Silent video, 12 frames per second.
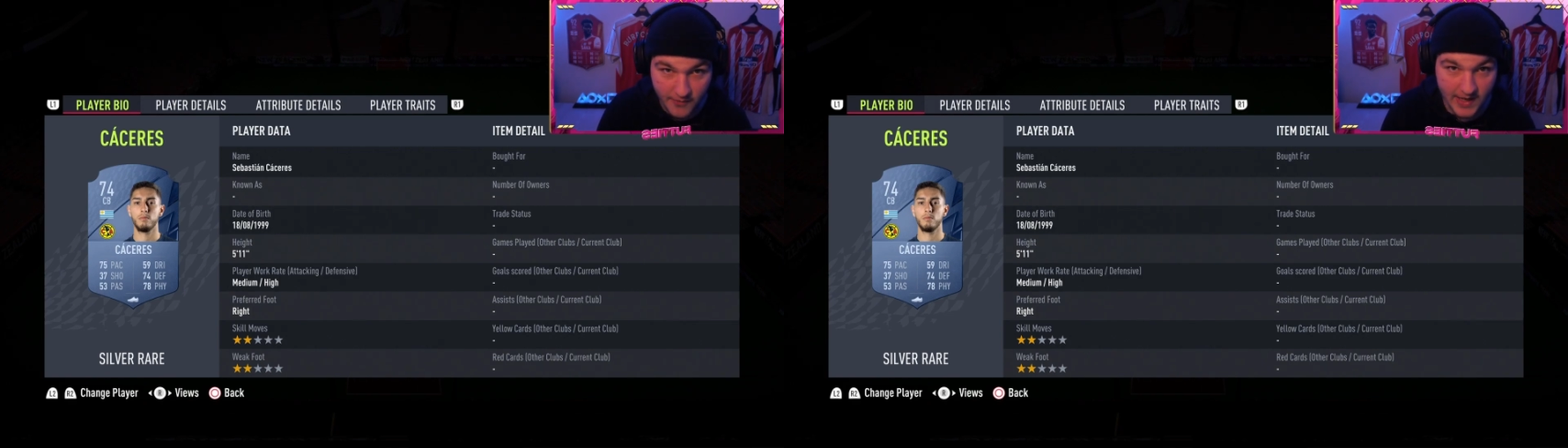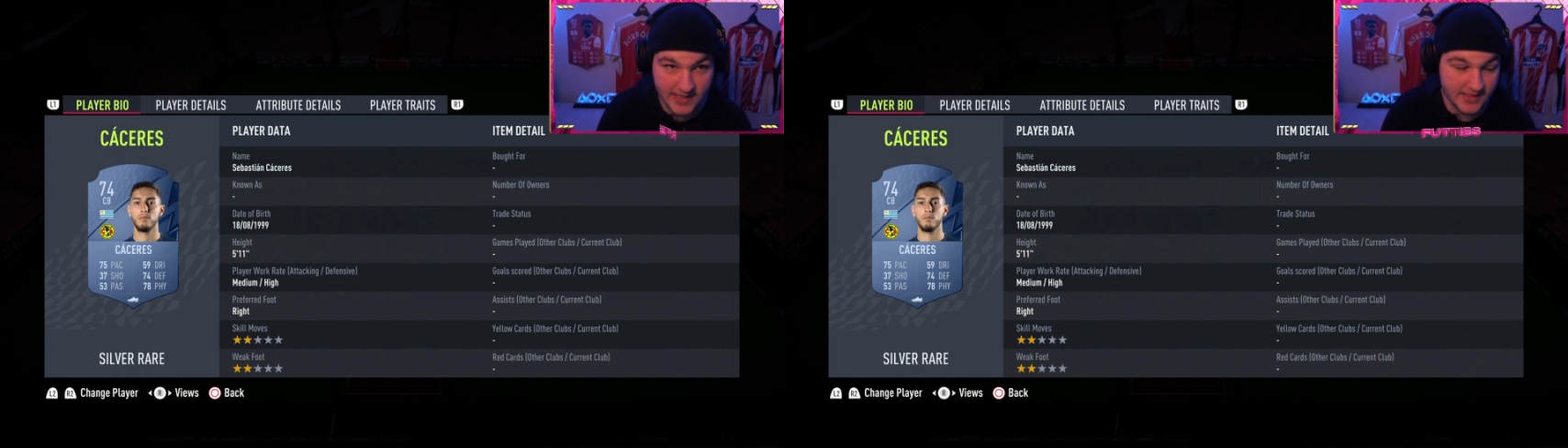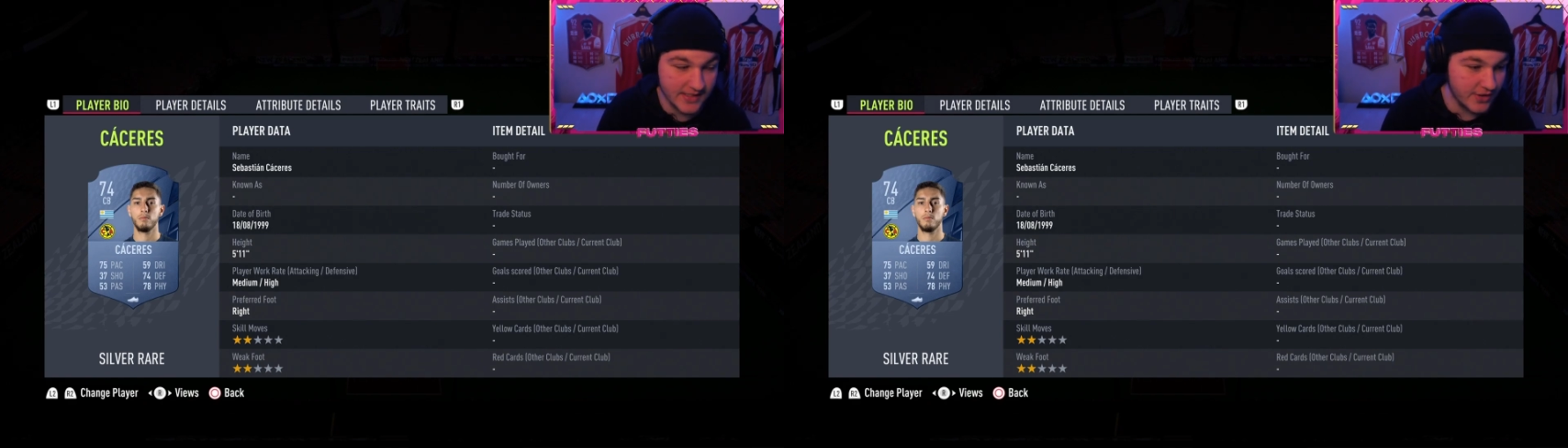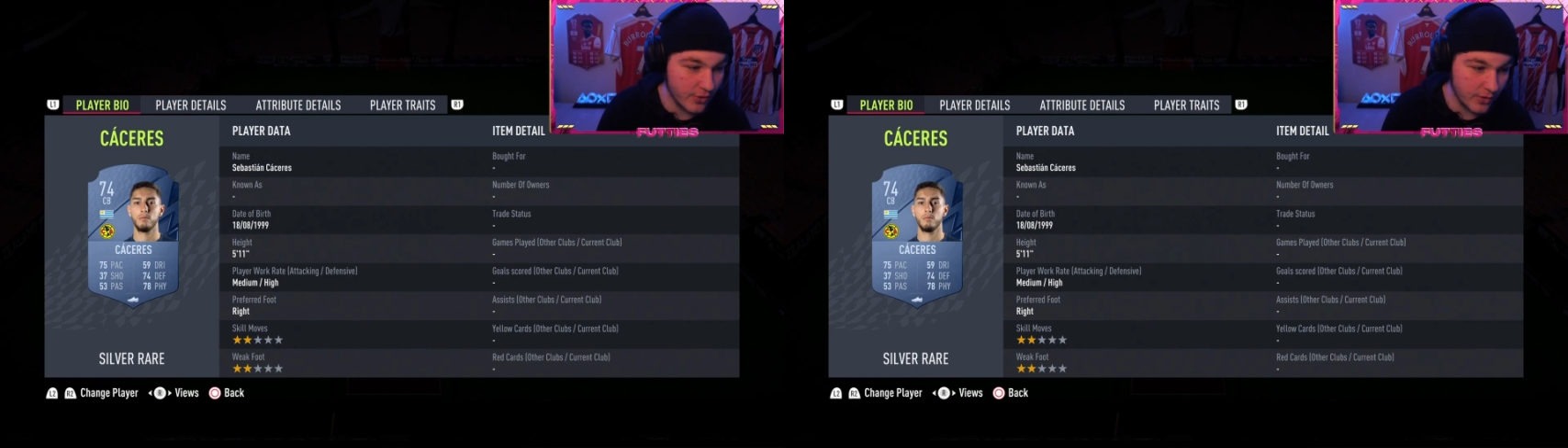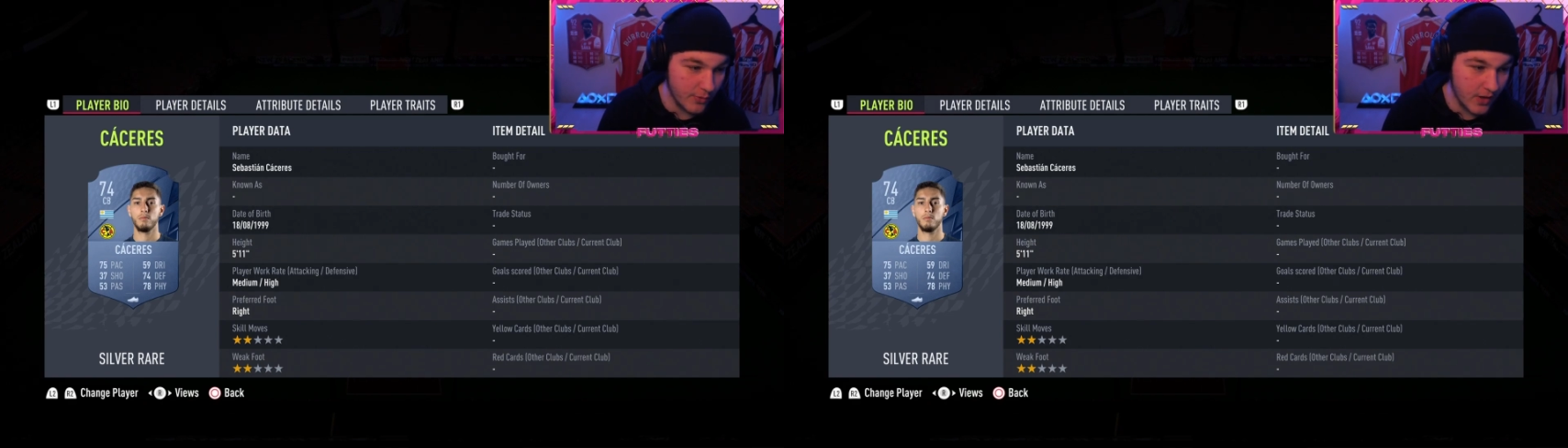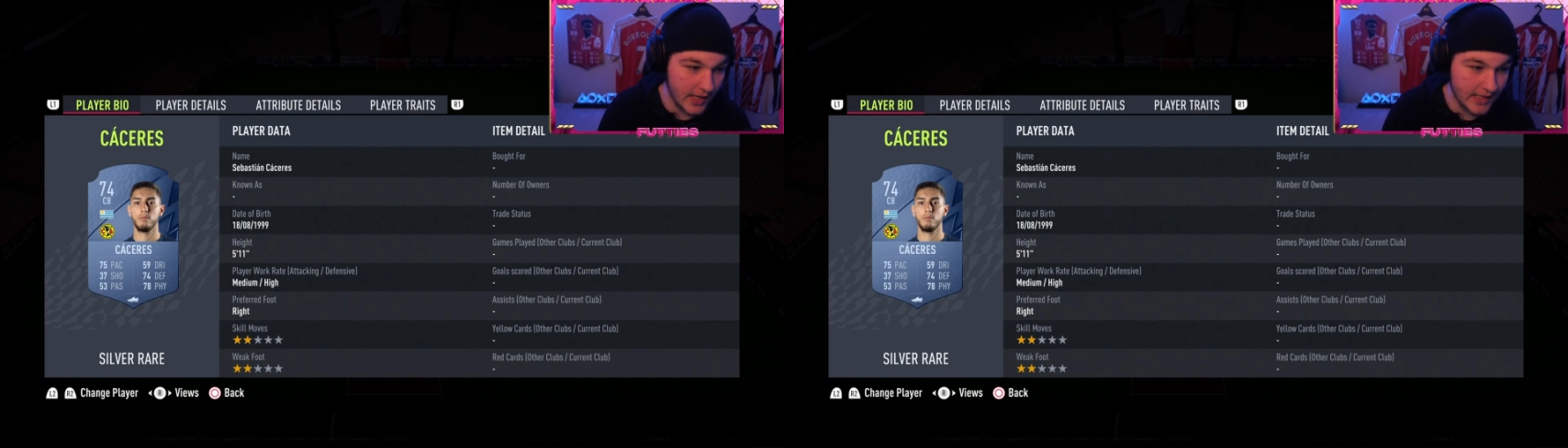fastest
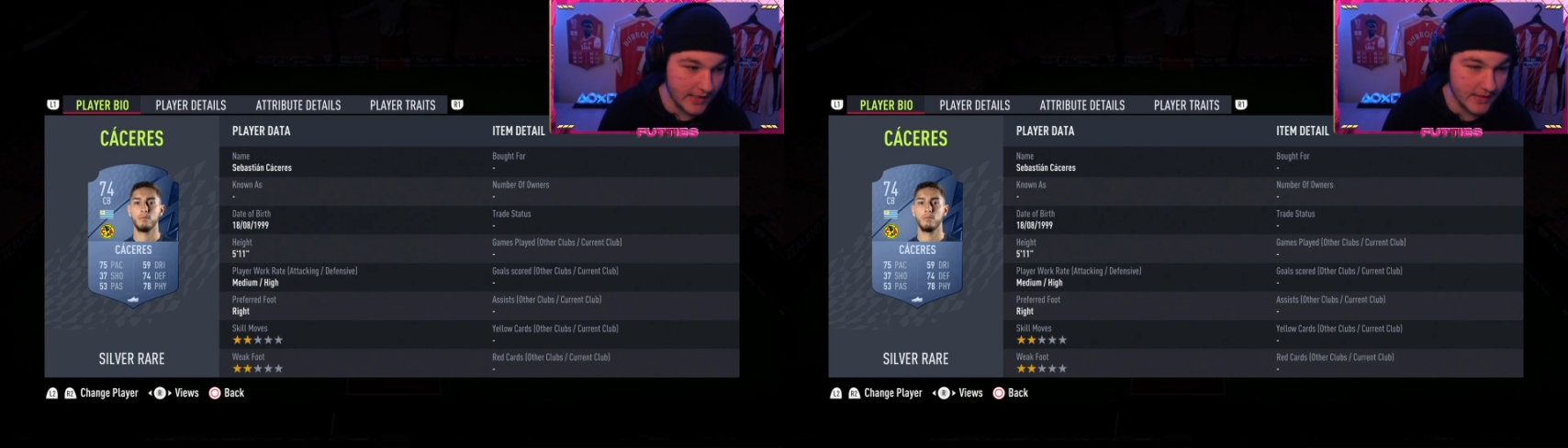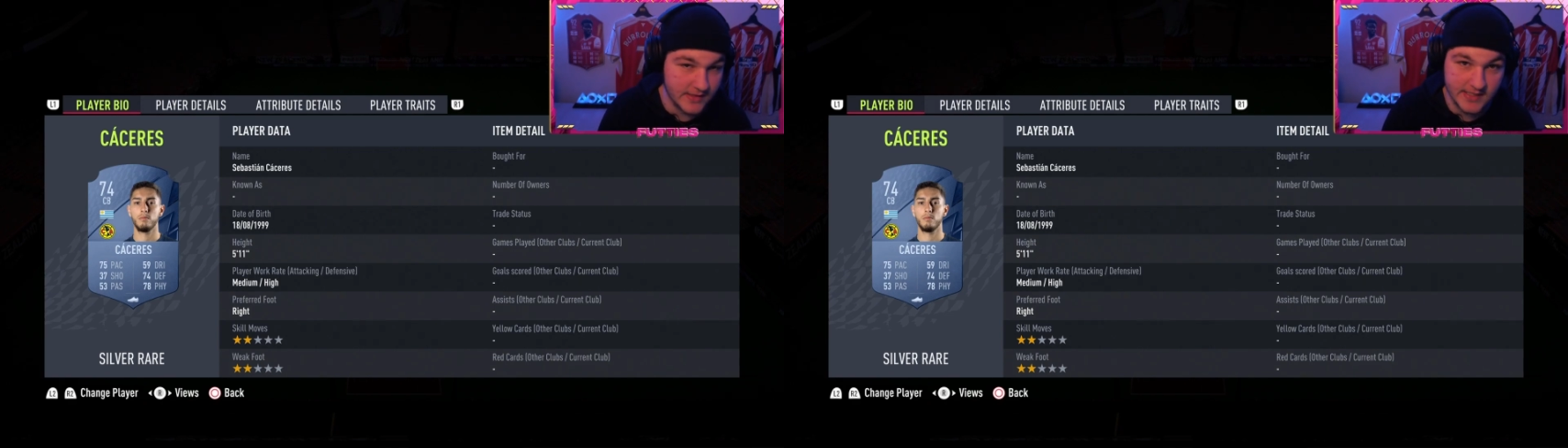Uruguayan